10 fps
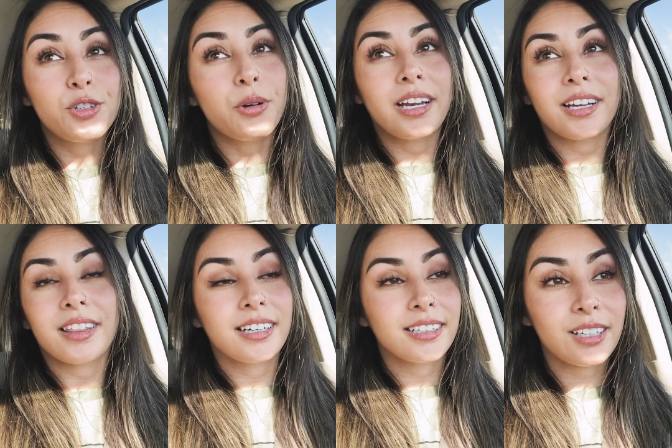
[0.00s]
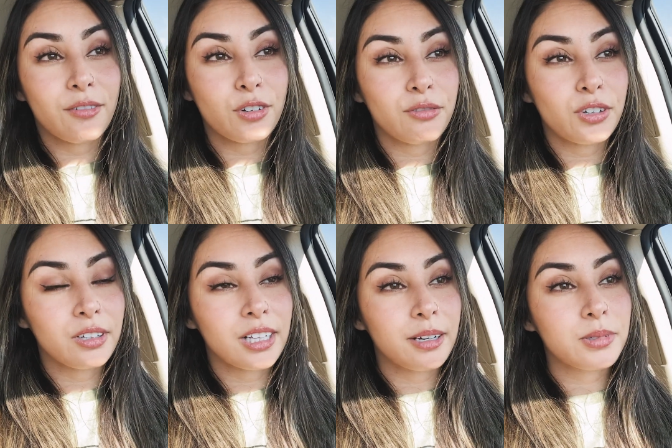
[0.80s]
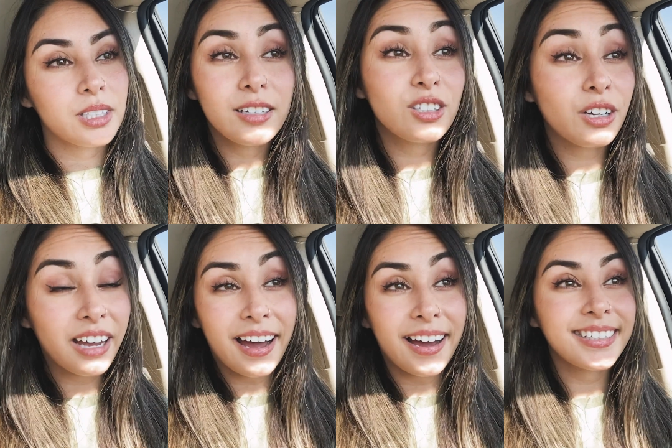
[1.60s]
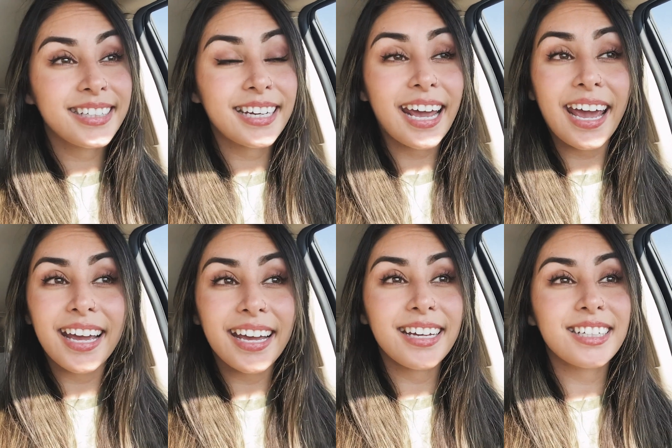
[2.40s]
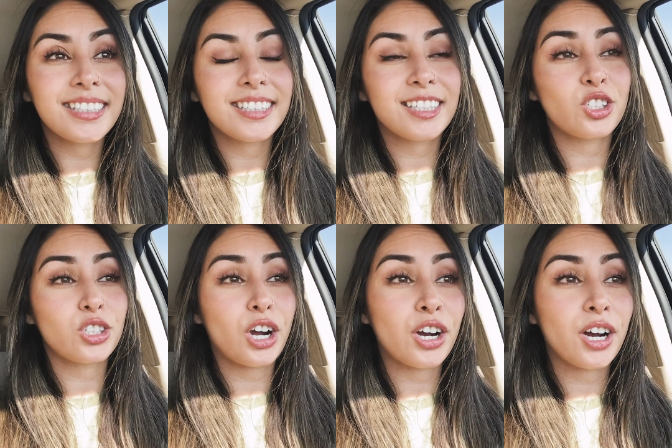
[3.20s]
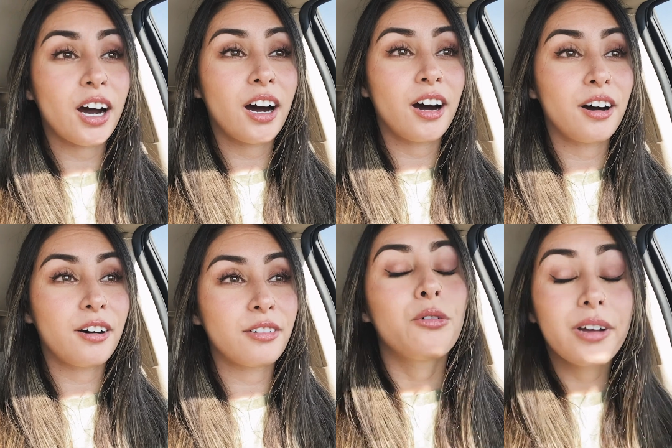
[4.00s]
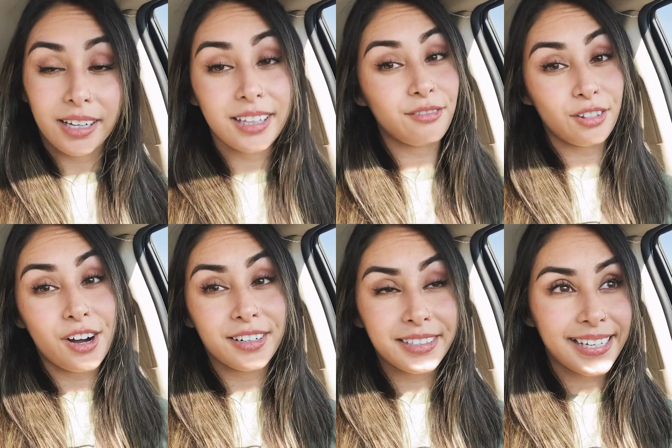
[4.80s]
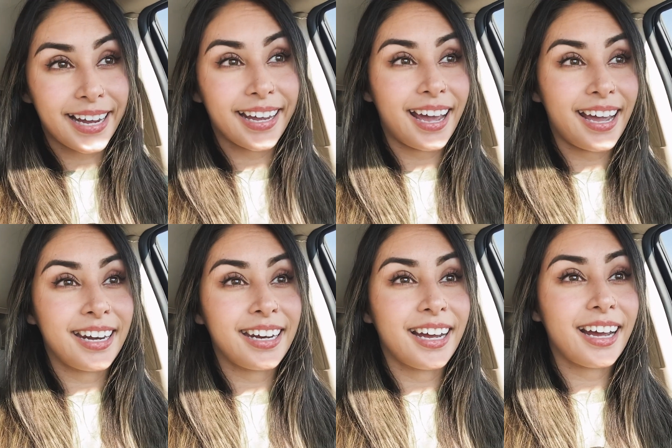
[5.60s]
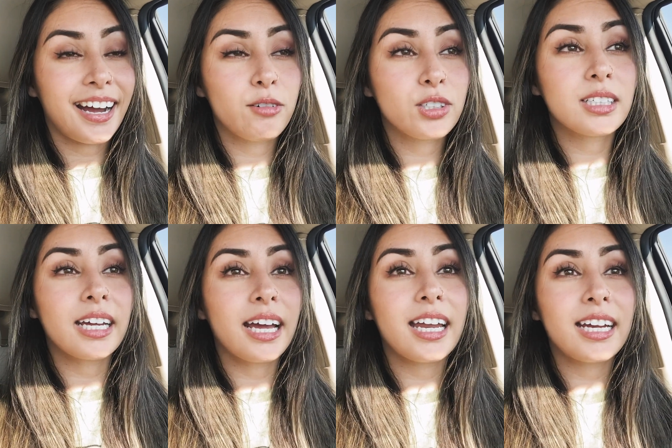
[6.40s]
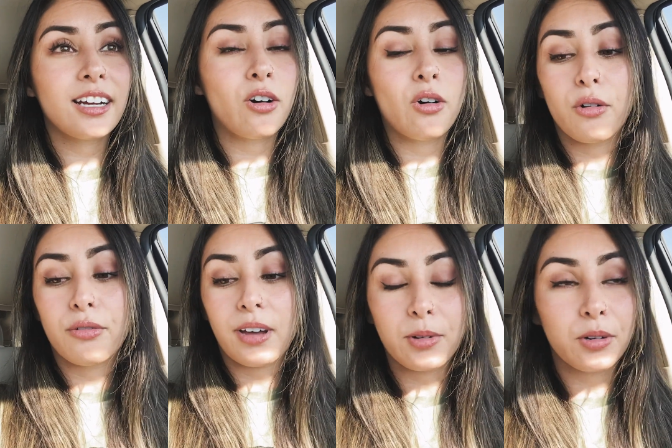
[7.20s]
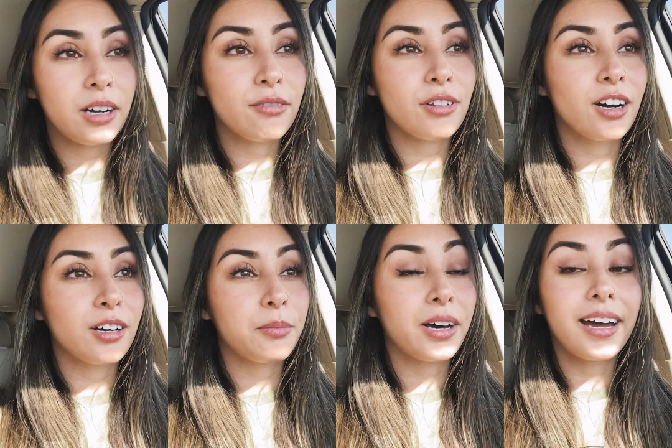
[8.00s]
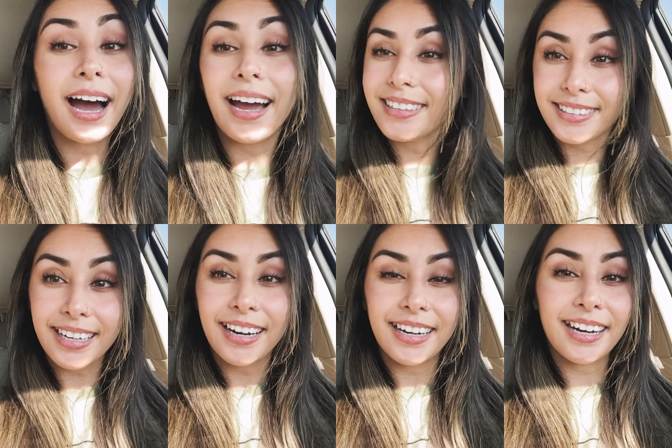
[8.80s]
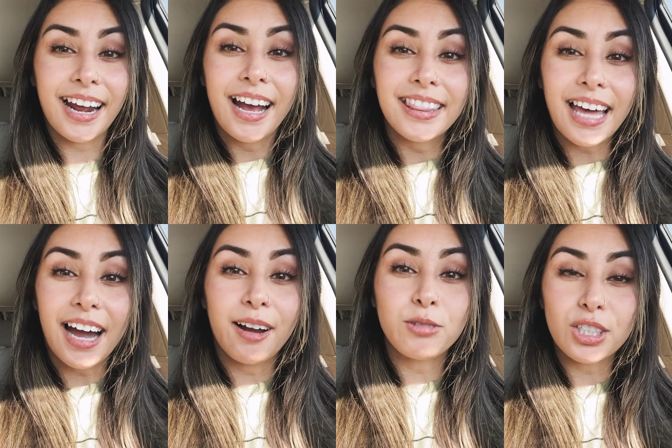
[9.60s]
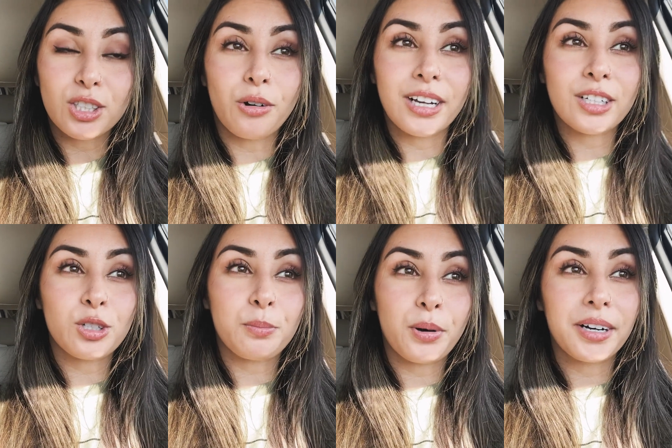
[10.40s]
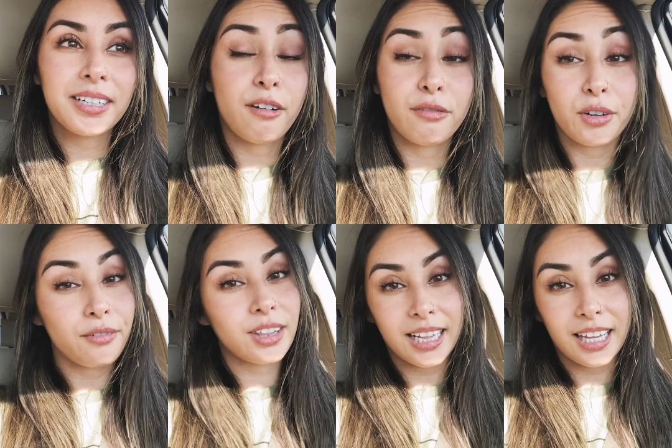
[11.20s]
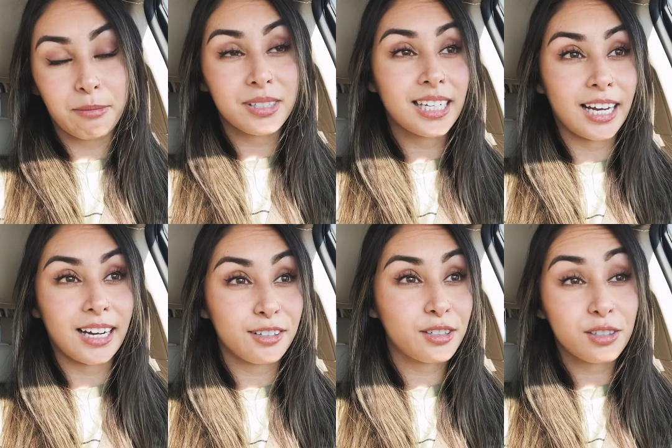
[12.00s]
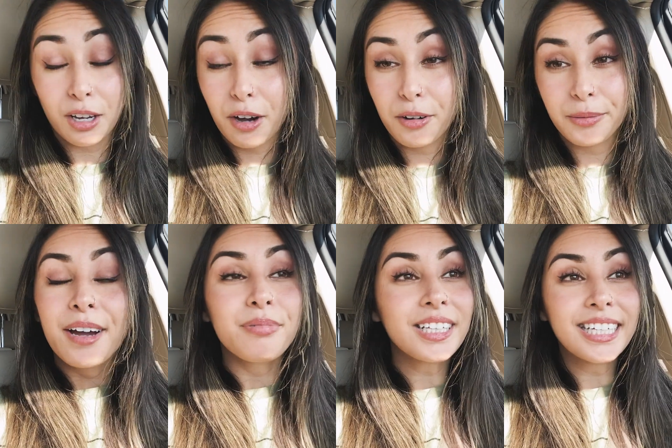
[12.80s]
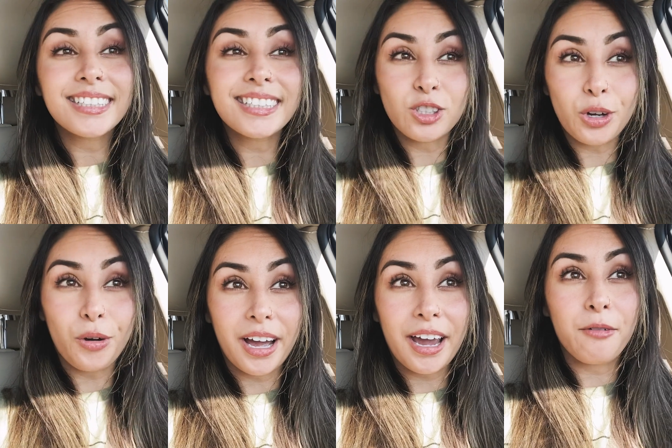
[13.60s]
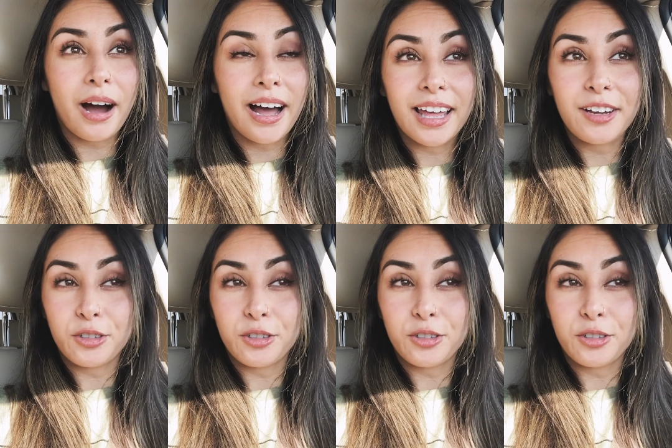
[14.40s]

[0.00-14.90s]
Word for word: do anything except for a few clips. So yeah, today is the start of weekly vlogs again. I was gonna edit a whole February vlog, but I decided that I'm just going to put a few of the clips here. So please enjoy while I